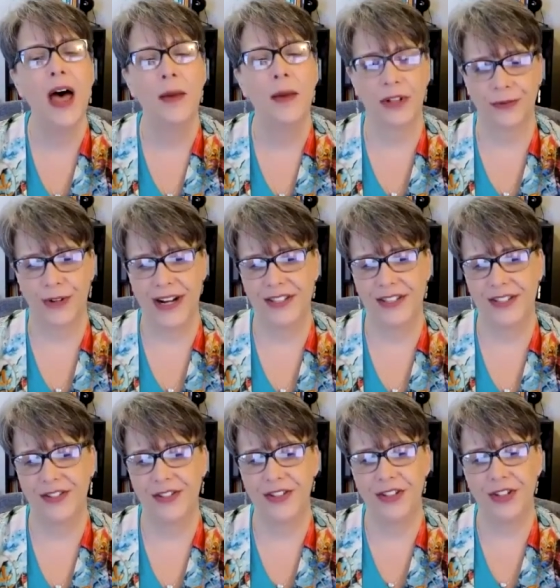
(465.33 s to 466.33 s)
Bill of Rights
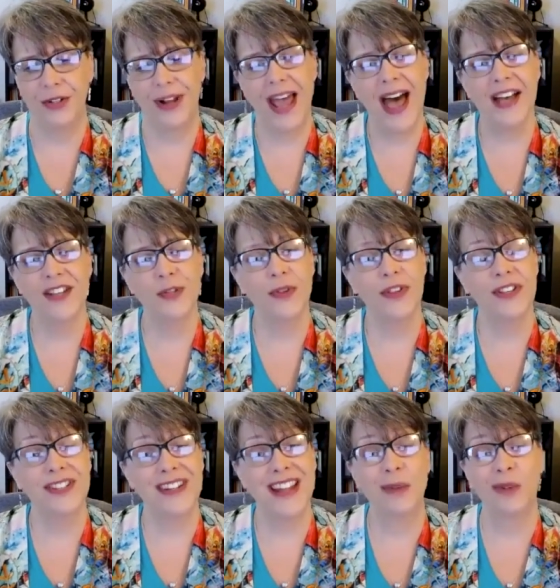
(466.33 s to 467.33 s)
Institute has with
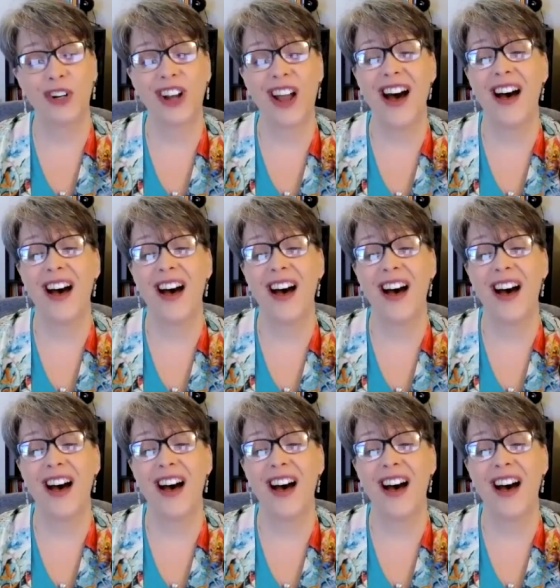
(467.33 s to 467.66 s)
its network